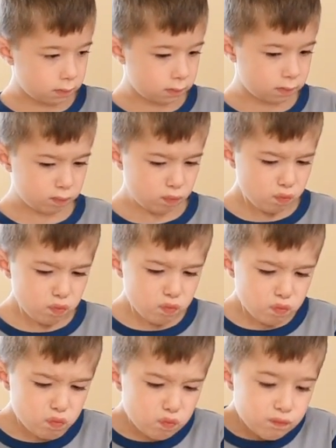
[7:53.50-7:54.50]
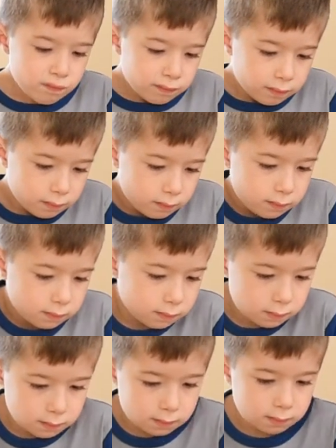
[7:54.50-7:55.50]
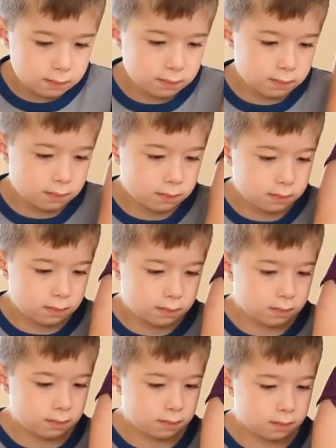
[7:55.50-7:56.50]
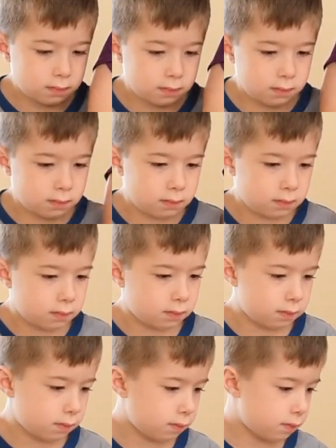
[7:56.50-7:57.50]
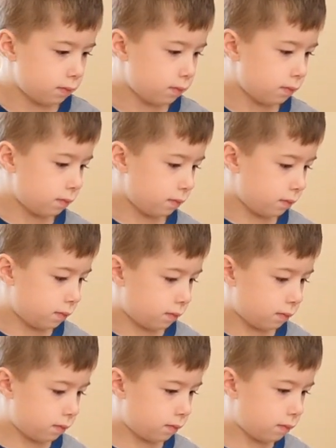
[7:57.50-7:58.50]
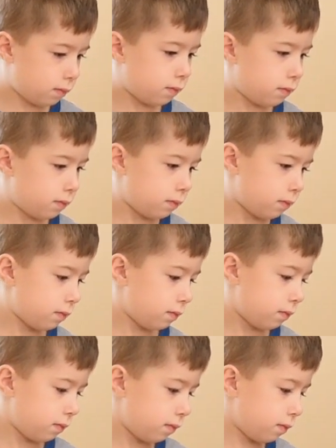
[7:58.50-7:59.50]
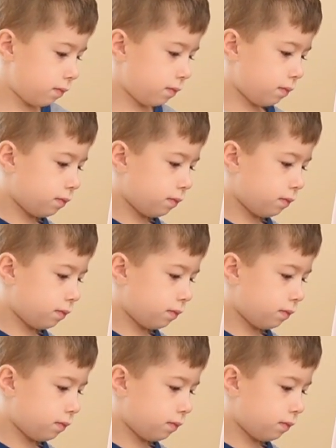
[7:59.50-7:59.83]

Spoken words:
No words are spoken by the person on screen.